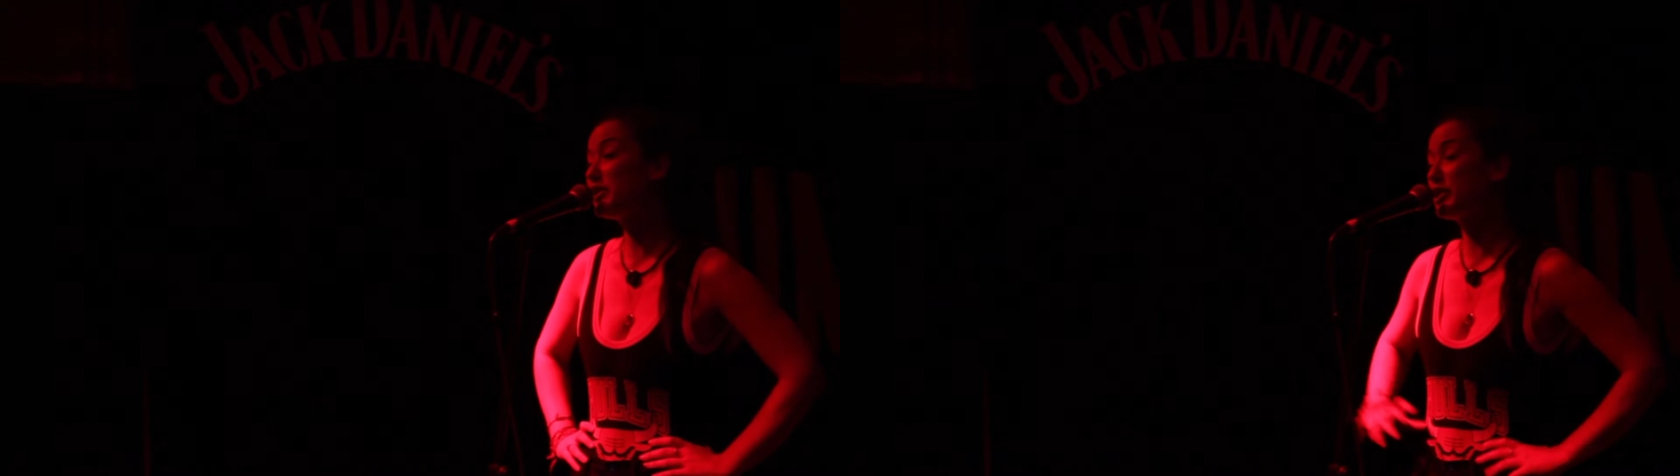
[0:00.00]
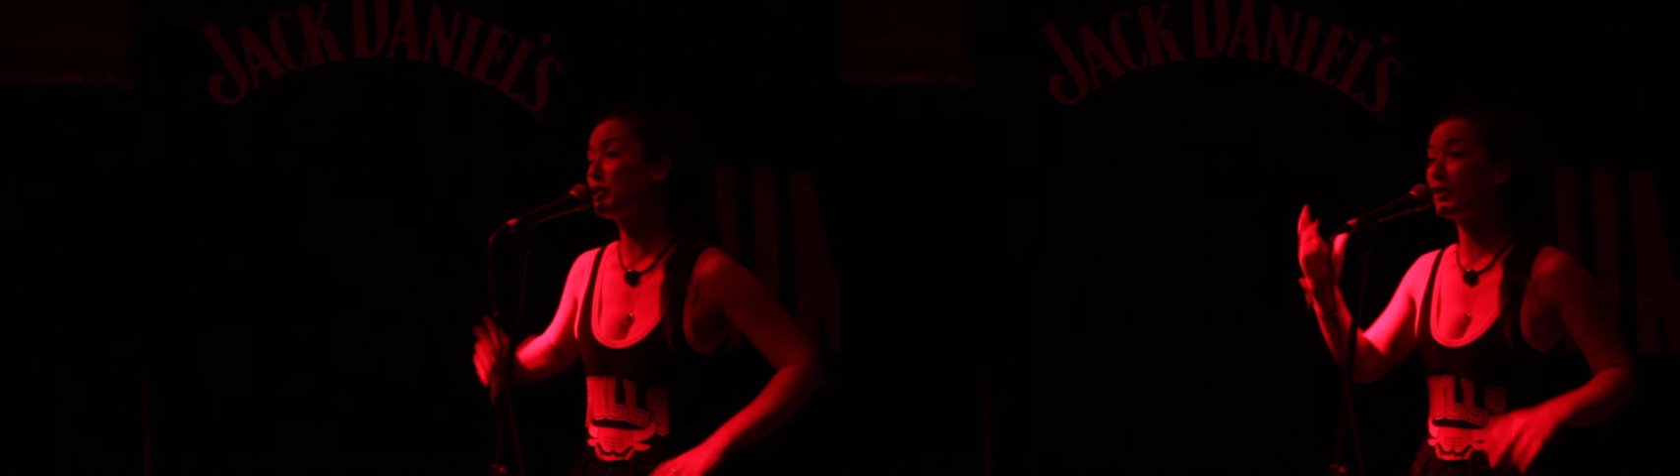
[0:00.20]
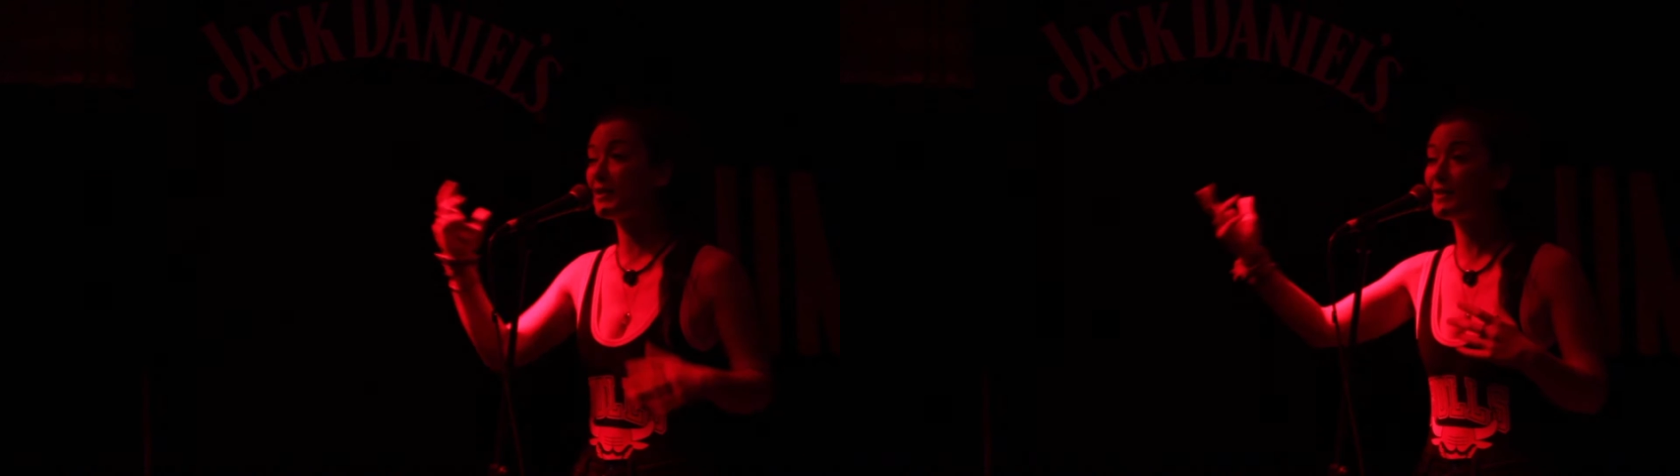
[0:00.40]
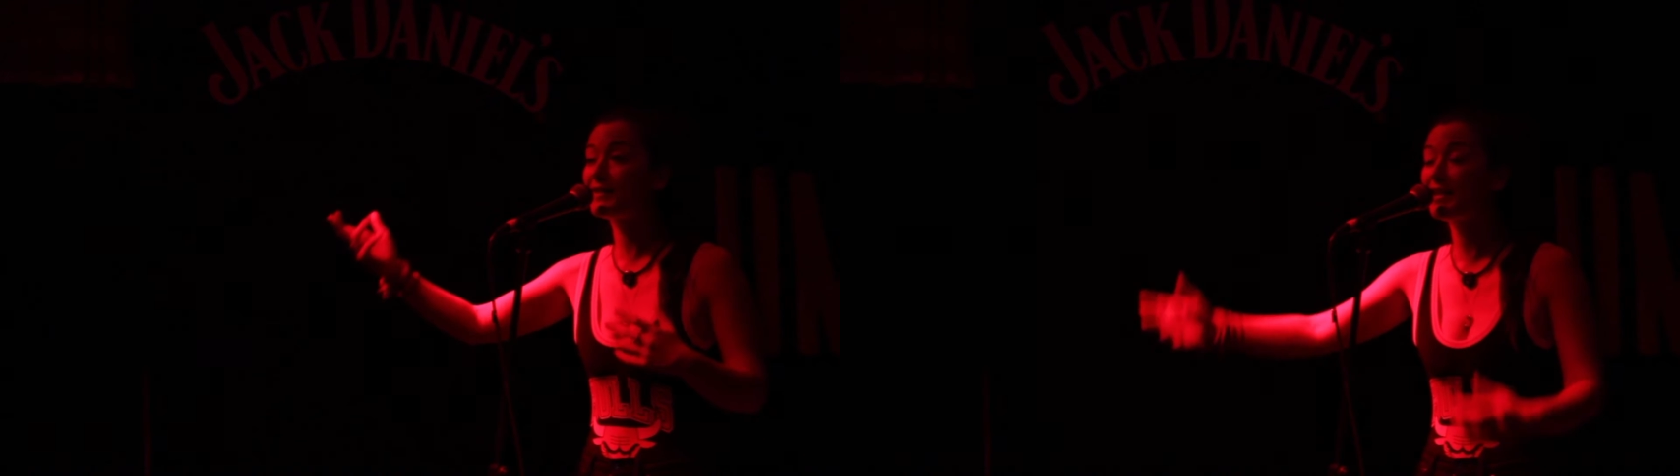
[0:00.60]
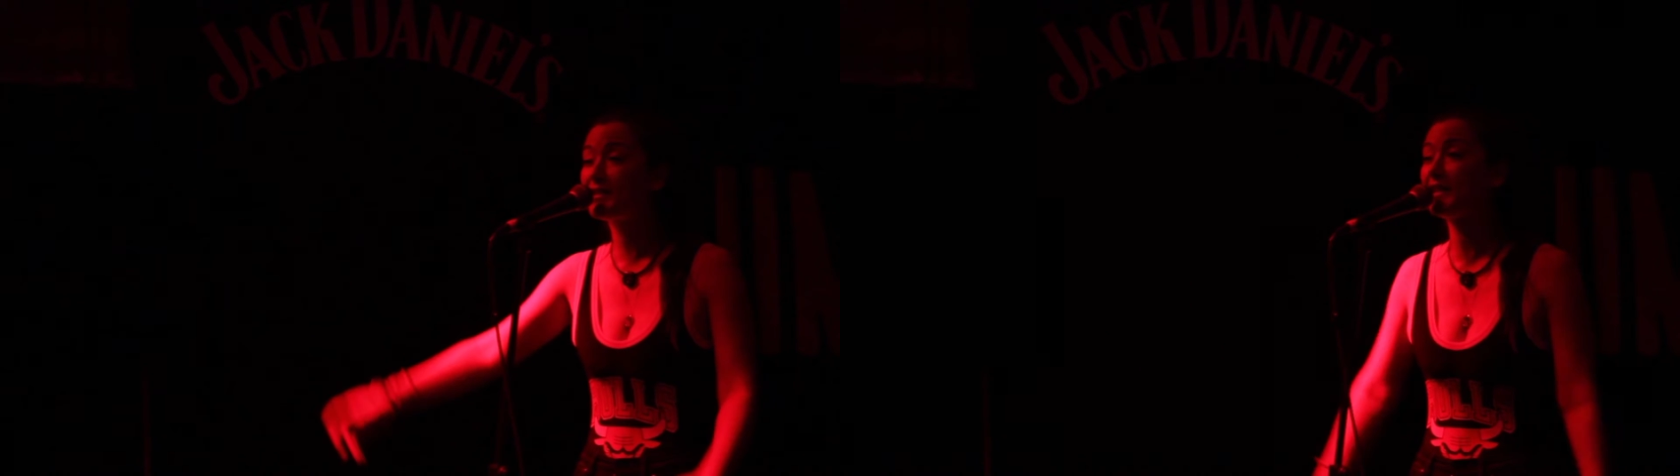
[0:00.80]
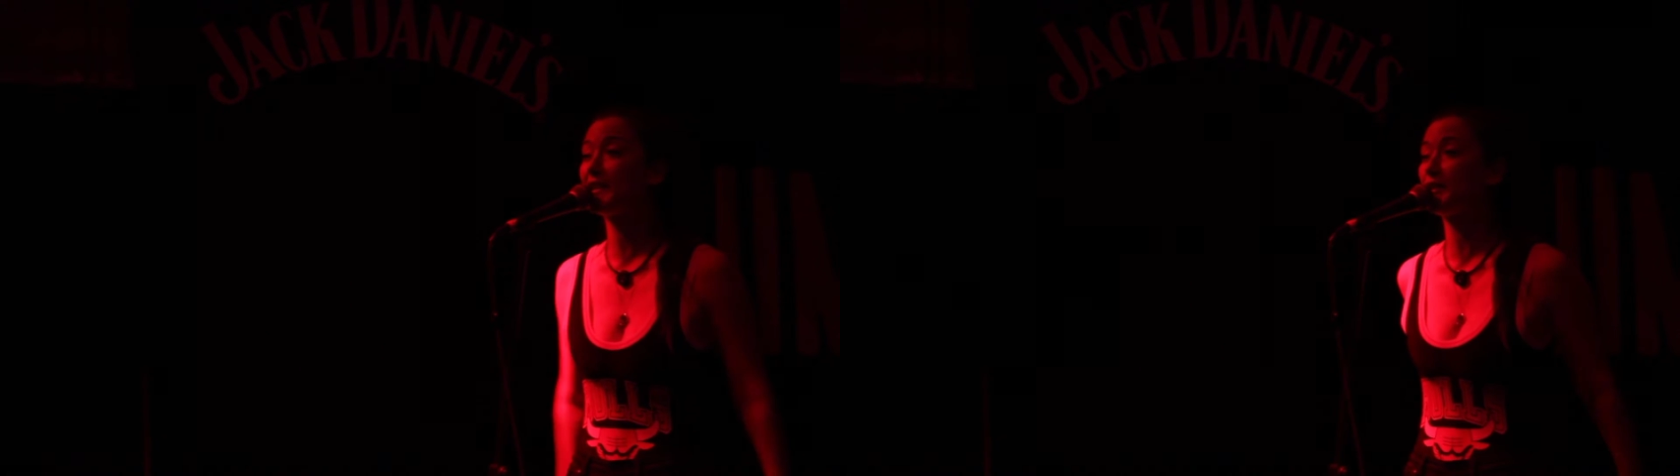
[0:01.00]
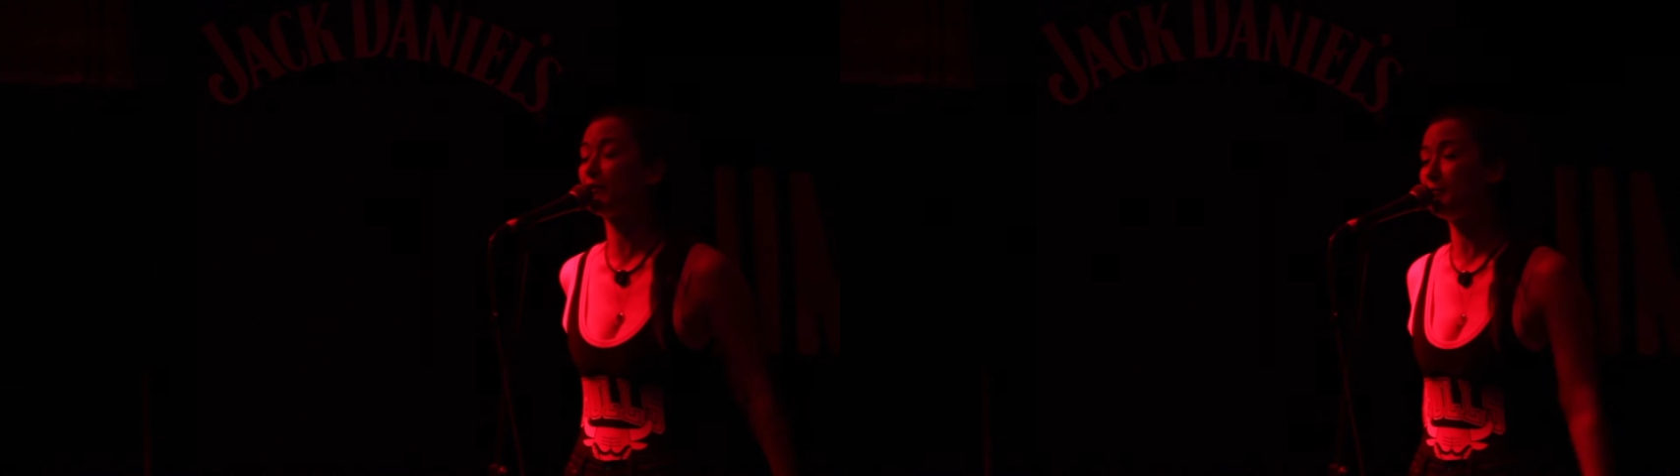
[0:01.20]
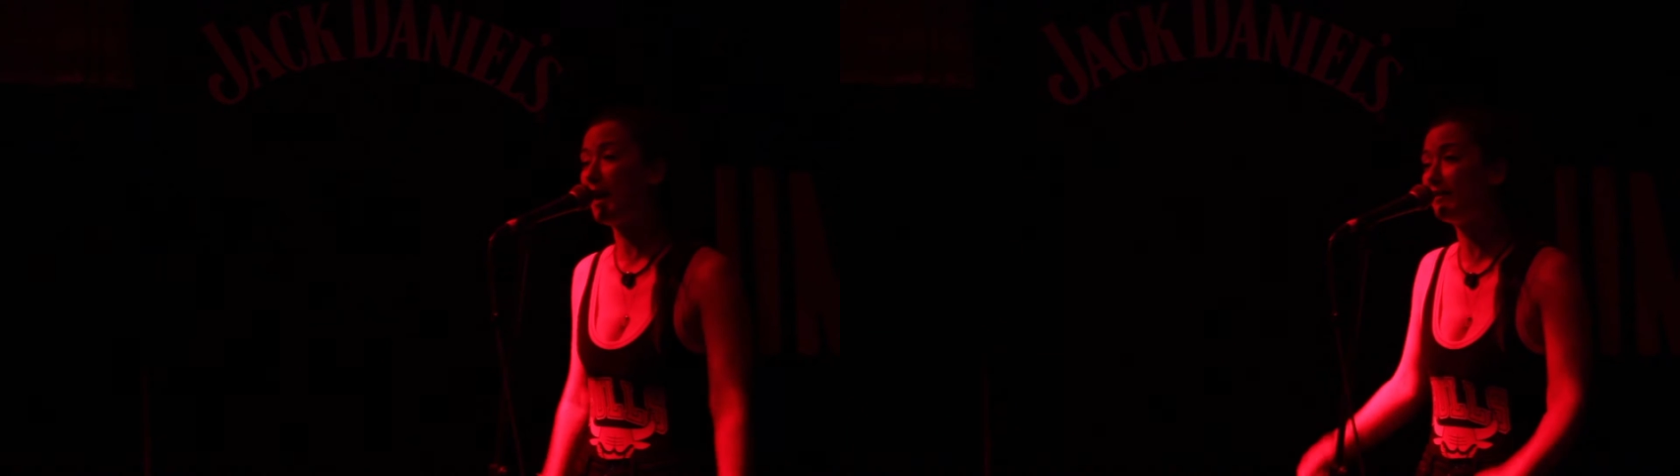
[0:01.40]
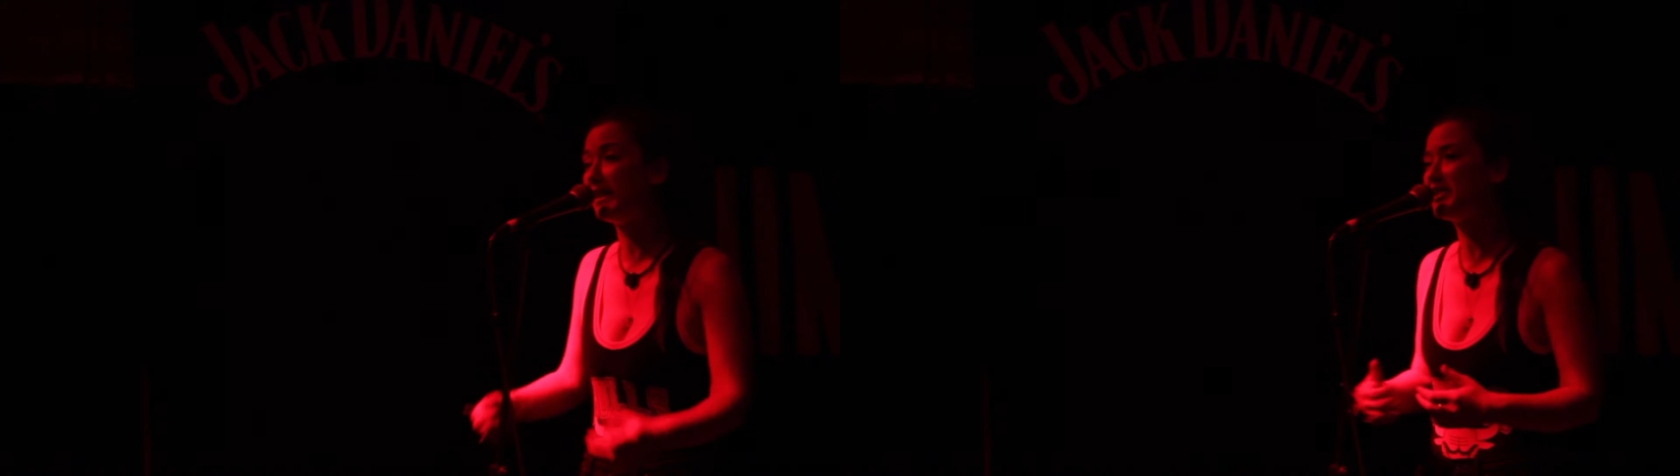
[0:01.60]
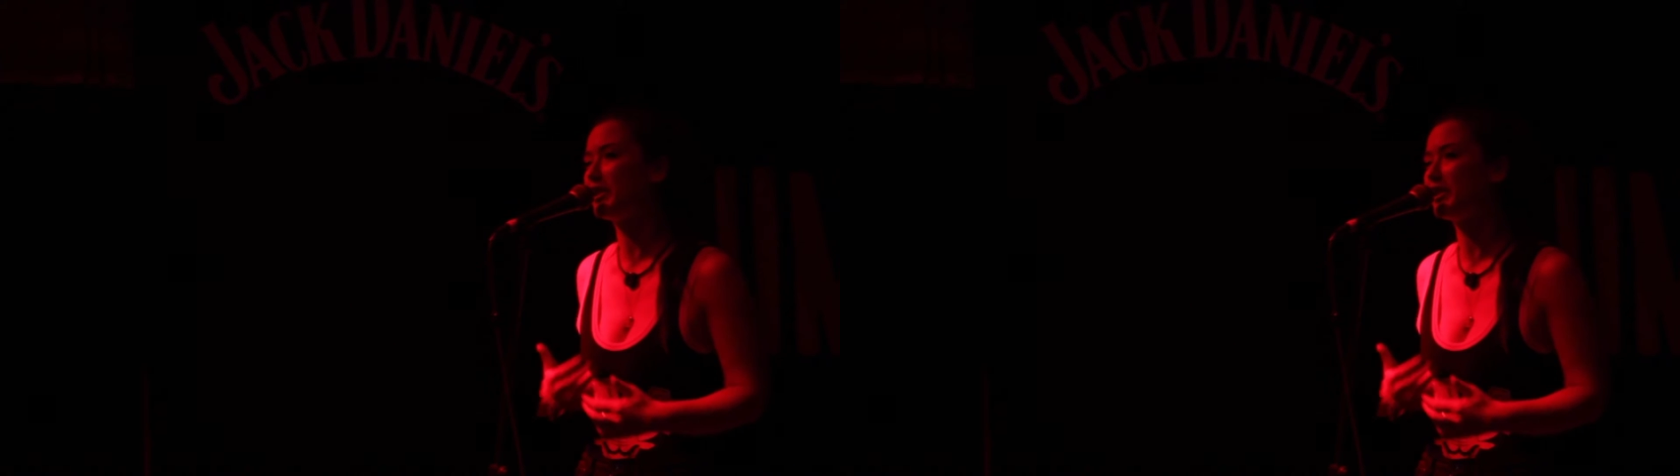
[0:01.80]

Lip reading: just look at the statistics of marriage.